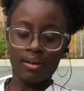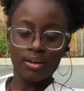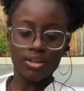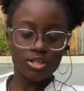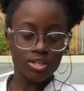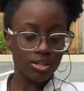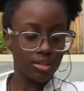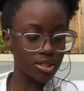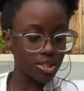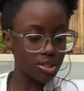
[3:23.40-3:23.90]

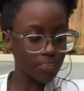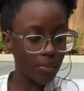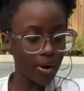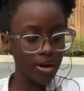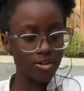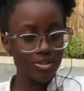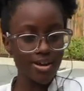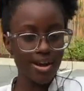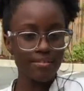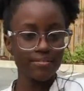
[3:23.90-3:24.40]
So the smart
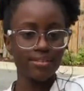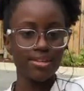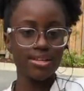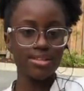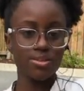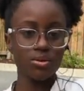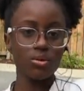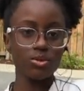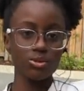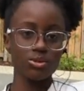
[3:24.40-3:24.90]
drive does
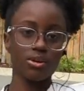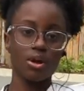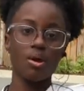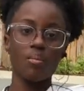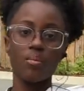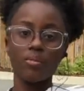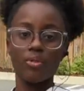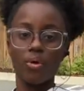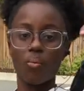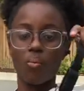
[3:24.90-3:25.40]
also come
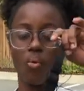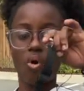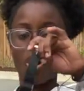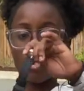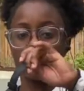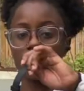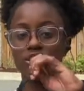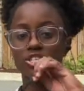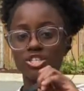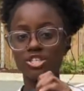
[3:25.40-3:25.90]
with a
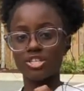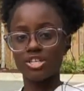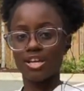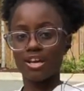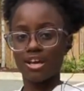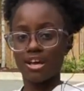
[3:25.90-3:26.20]
watch.